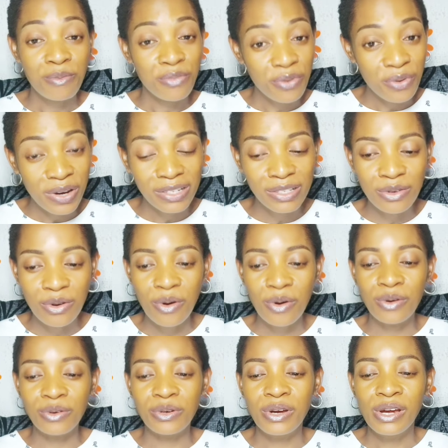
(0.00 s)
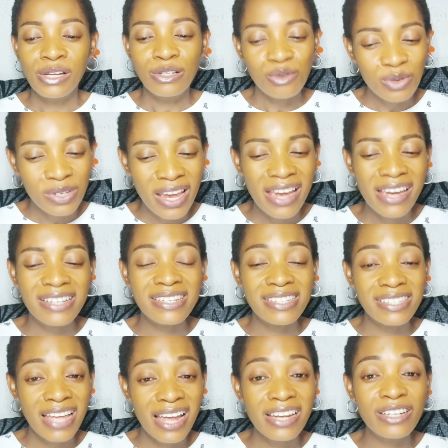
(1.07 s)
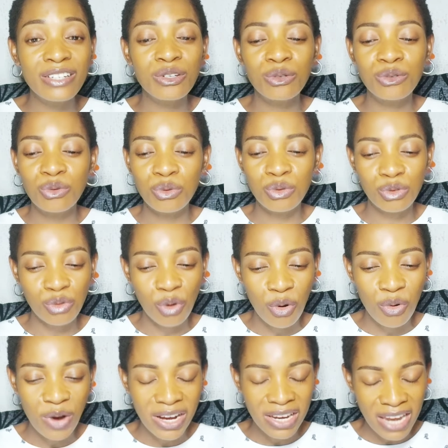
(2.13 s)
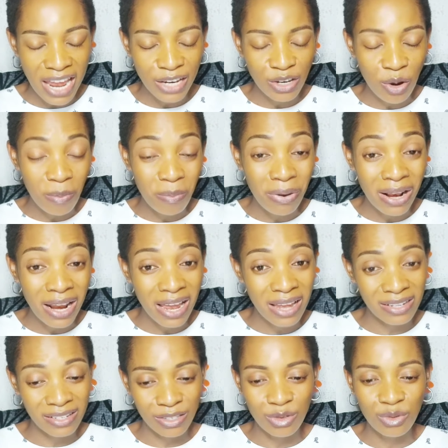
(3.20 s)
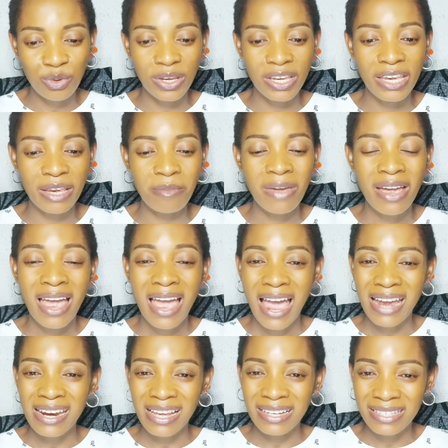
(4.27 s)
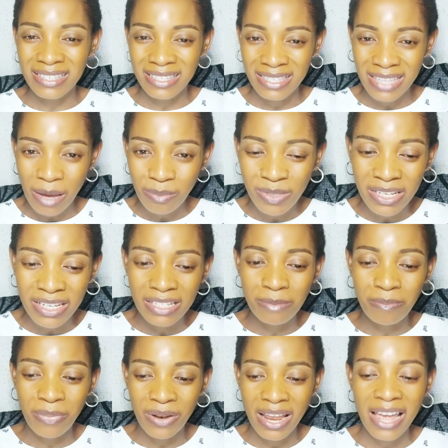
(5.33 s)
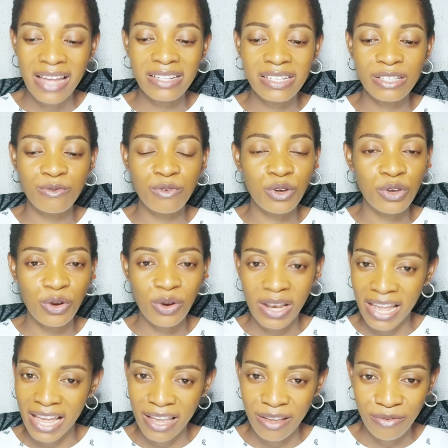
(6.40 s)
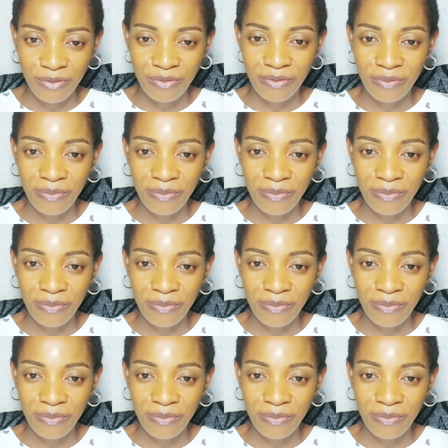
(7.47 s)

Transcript: Praise God. Today he's telling you to surrender your plans to him and accept his plans for your life.